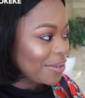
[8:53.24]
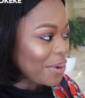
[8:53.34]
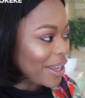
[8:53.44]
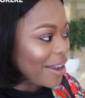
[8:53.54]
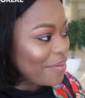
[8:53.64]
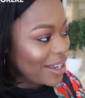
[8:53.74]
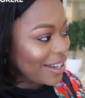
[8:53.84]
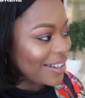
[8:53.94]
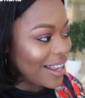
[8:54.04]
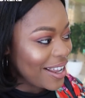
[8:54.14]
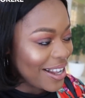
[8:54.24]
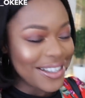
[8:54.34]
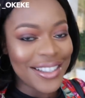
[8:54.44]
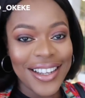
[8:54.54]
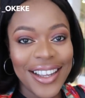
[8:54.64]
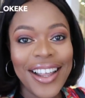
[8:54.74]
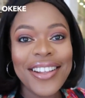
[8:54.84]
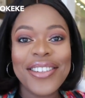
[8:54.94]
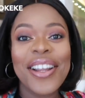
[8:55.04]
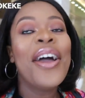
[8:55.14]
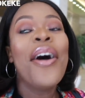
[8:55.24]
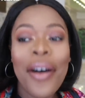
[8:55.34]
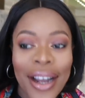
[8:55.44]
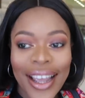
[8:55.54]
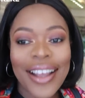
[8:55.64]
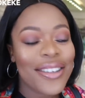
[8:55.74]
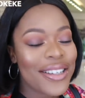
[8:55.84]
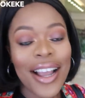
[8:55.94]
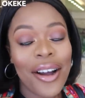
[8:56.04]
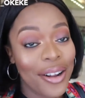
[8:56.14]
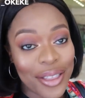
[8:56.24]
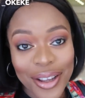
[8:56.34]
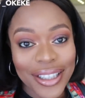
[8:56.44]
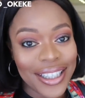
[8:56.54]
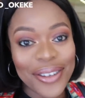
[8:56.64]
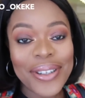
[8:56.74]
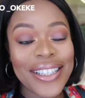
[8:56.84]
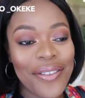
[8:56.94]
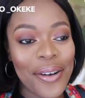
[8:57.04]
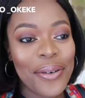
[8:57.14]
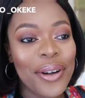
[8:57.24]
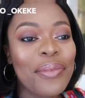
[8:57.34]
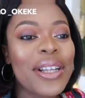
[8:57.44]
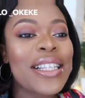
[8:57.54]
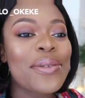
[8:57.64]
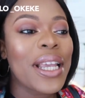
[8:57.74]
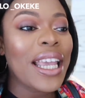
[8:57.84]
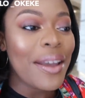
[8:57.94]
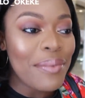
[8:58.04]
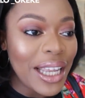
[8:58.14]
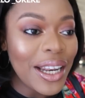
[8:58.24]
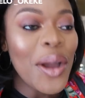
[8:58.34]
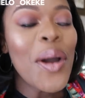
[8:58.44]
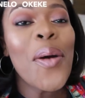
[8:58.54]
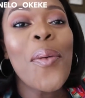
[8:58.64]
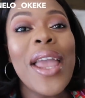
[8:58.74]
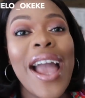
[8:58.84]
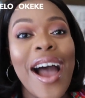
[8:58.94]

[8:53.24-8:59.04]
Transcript: We came in yesterday, then today. Okay, second or third day, whichever one. But since we came in, we